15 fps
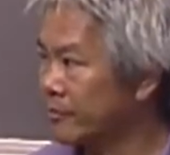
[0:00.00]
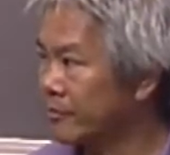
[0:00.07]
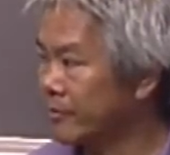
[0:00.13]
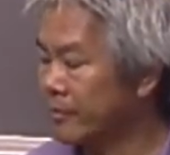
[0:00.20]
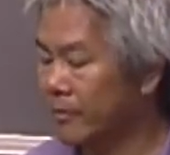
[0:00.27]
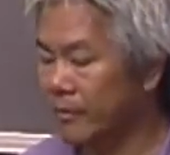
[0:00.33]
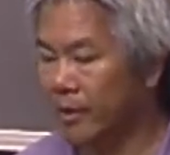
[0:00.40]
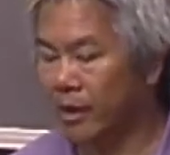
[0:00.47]

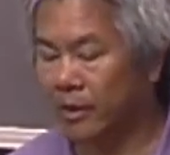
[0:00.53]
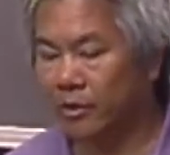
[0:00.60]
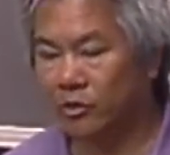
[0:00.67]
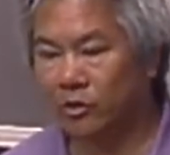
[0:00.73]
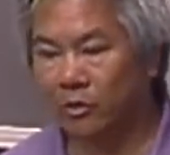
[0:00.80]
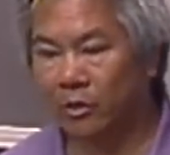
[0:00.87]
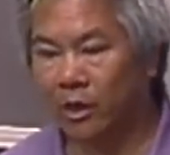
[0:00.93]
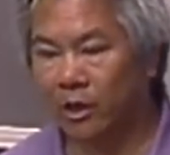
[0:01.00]
Yeah. And
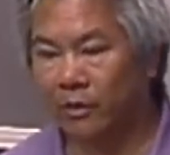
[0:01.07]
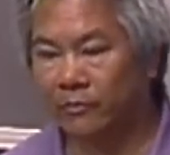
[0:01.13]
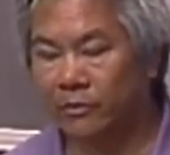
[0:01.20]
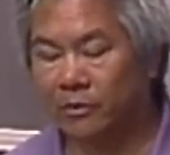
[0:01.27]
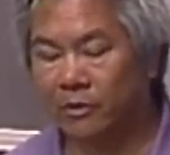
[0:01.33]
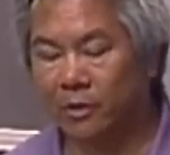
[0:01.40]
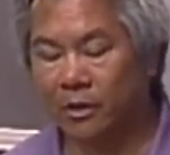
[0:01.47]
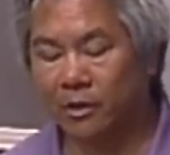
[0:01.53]
there's a lot of
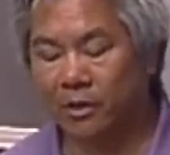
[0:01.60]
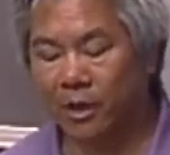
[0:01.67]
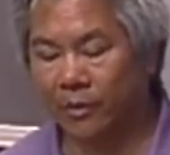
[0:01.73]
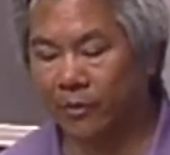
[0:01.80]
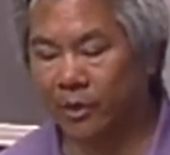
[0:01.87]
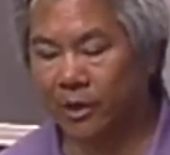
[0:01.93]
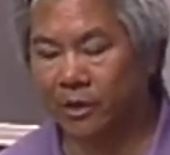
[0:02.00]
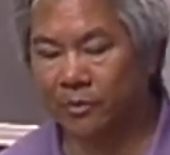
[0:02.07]
uh,
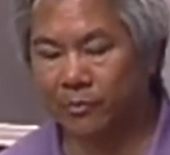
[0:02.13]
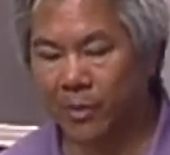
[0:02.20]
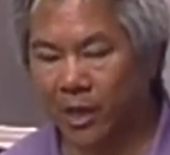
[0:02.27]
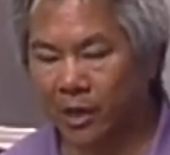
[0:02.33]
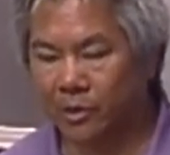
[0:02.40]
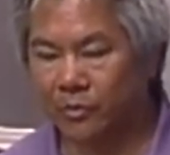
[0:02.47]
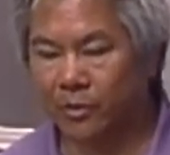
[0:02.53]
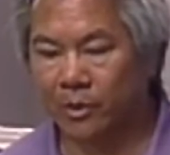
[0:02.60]
Taiwanese
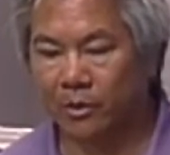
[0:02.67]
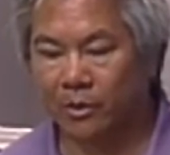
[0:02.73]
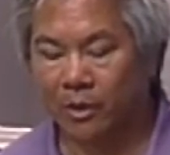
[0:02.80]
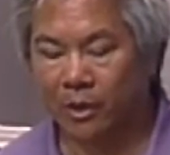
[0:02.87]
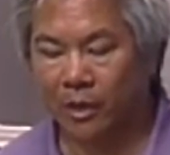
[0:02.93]
management